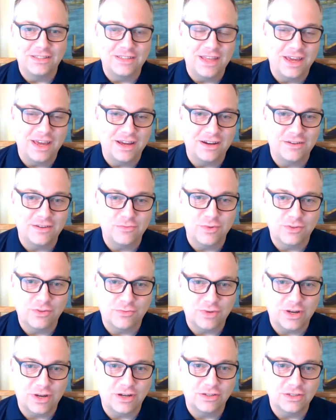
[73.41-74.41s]
there with
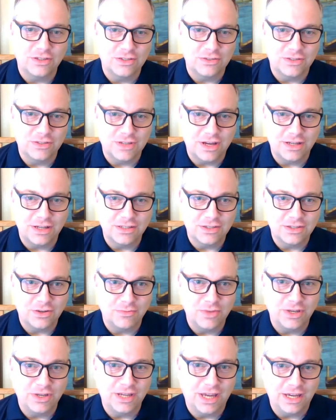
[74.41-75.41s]
regards to science
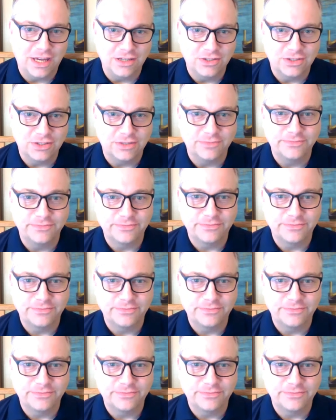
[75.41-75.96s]
communication.